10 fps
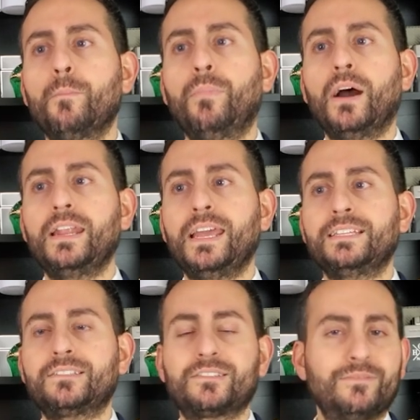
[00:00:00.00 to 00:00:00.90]
but
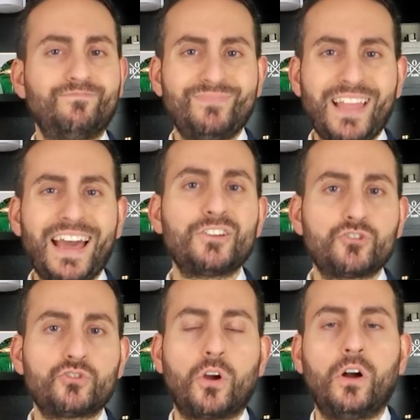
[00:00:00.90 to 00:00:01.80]
it's not as
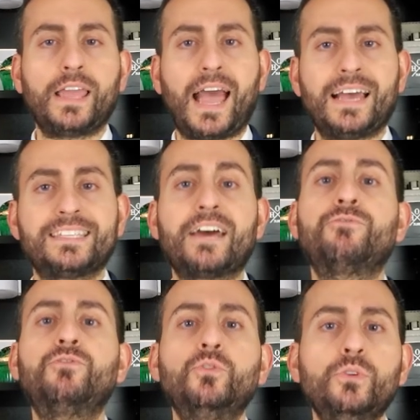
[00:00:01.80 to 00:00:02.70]
strong as that
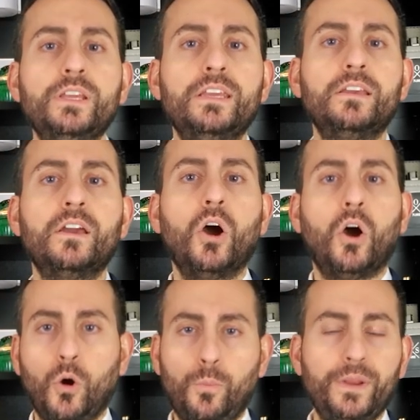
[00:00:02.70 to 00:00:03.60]
fruity
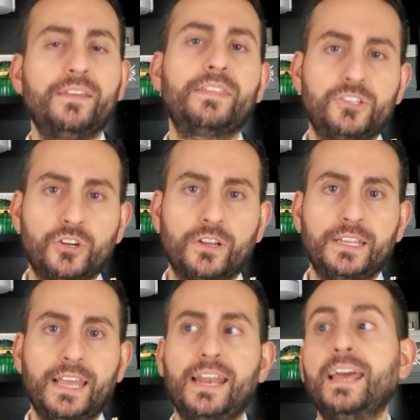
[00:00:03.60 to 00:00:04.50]
opening that you're gonna
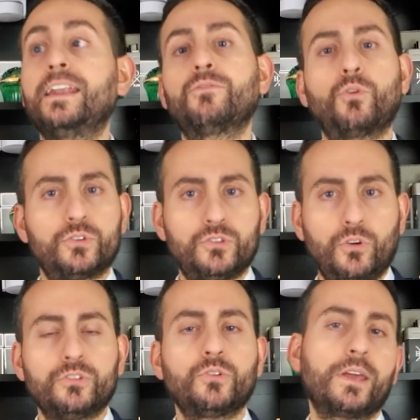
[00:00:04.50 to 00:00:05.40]
get. And of course,
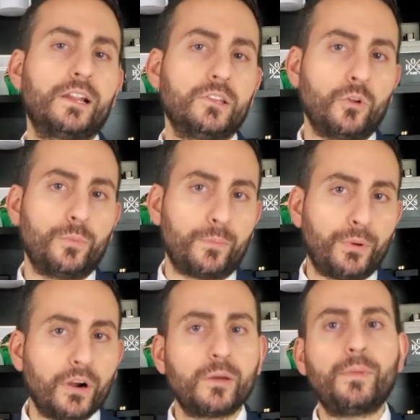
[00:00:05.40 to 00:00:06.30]
you also get a little bit of
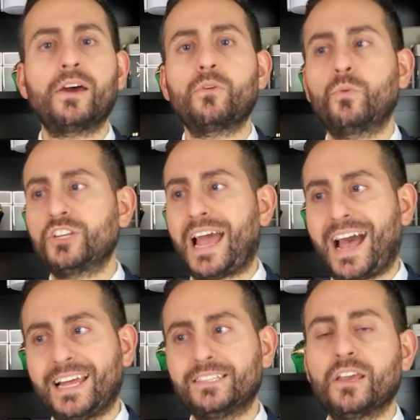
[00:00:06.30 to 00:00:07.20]
bergamot, which
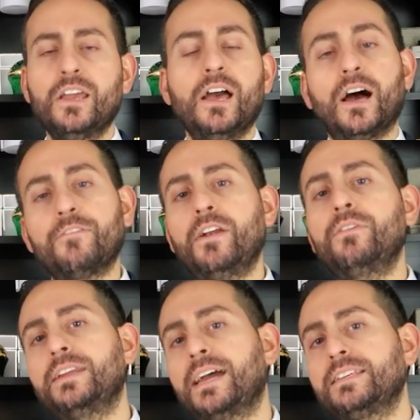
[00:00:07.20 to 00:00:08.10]
adds a
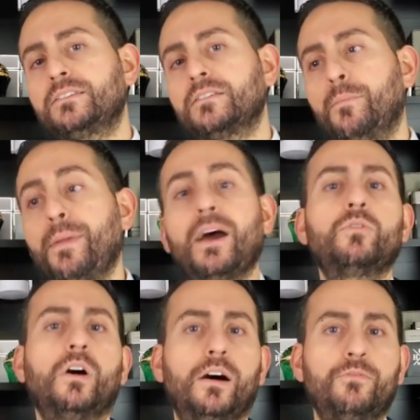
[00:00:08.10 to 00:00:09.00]
very nice
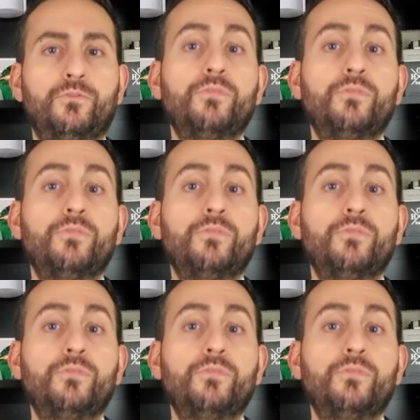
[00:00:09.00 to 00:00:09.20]
amount of